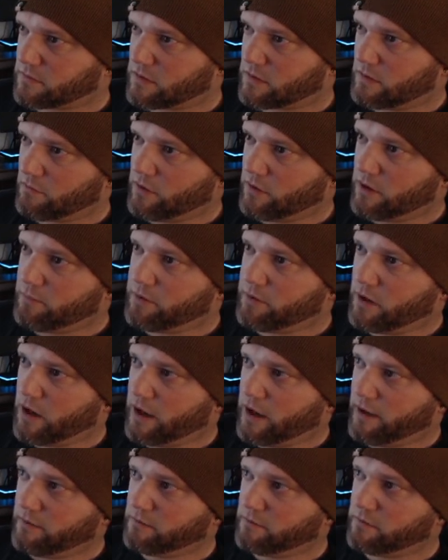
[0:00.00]

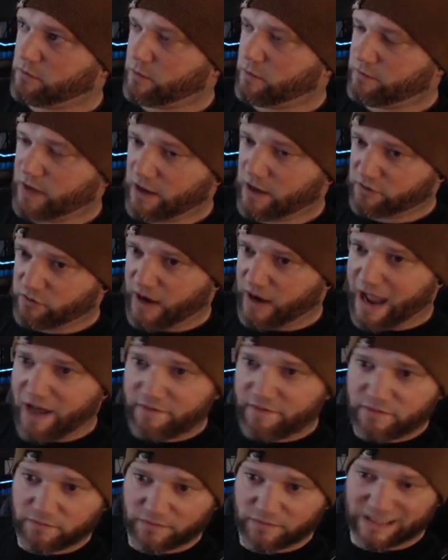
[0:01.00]
Reapply. So we've got
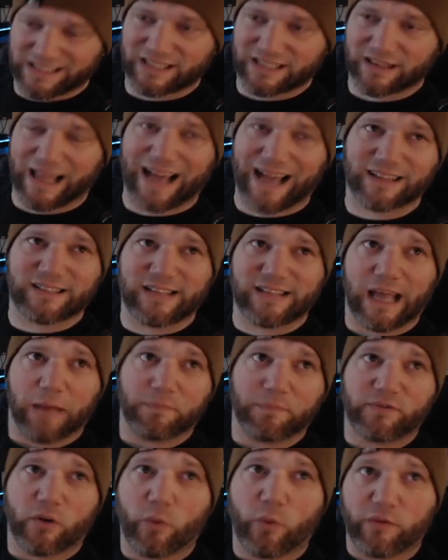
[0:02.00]
Trav. This is the last step.
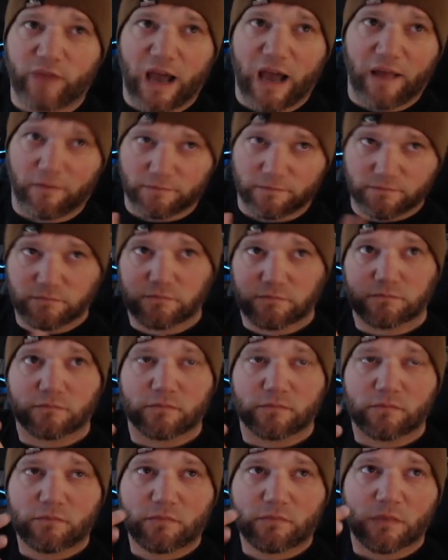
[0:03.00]
So we've got
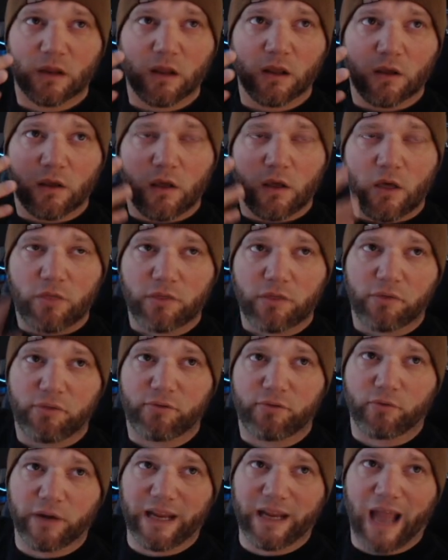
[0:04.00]
the
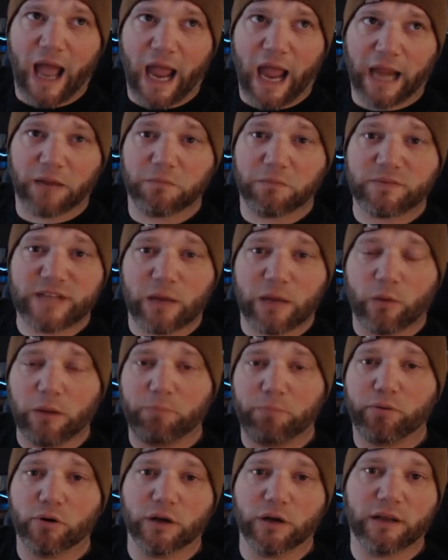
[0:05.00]
3 items that we
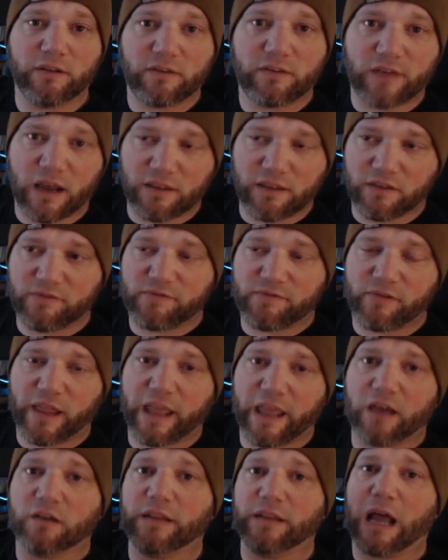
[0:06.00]
put inside the
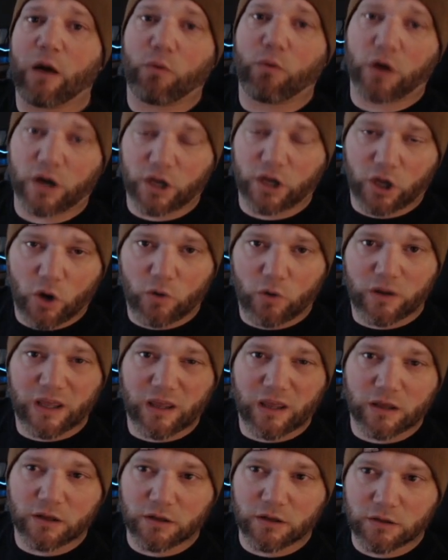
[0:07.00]
flail. Now we're going to go
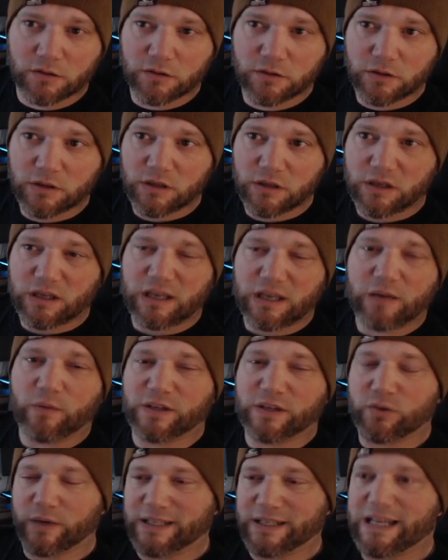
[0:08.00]
kill.
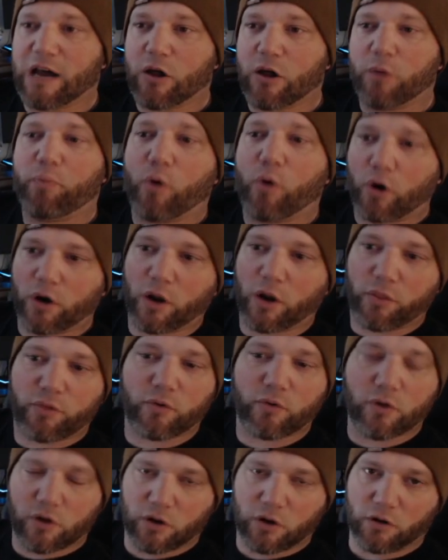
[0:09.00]
So we teleported
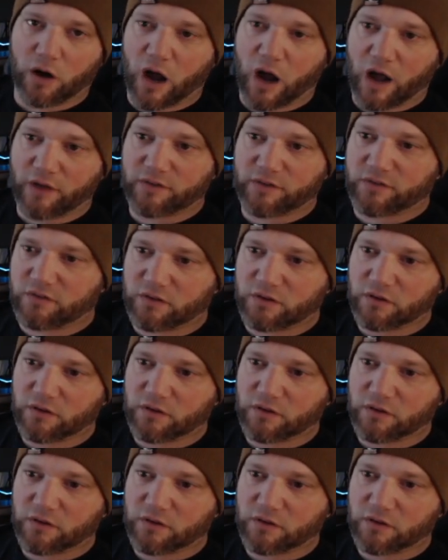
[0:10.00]
through Kurast.